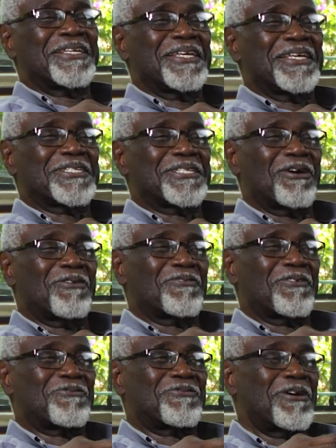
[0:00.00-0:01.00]
this love
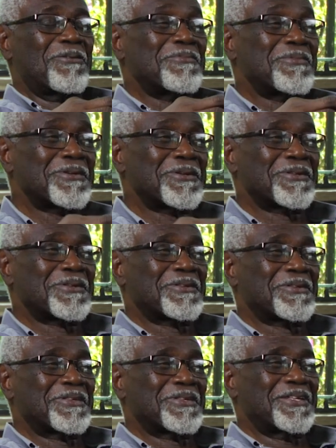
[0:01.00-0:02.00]
of rum
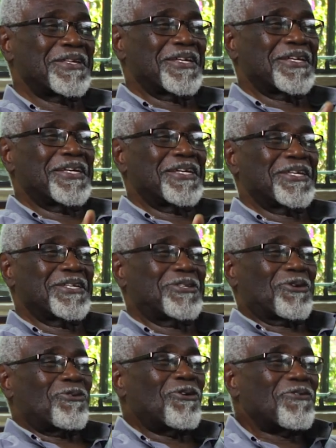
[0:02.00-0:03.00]
uh,
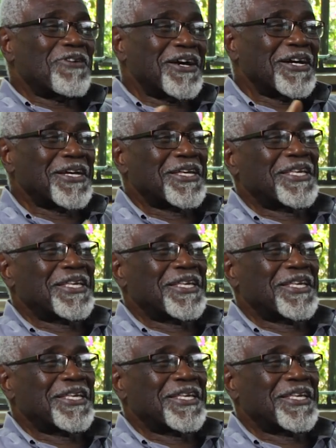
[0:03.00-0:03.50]
took over,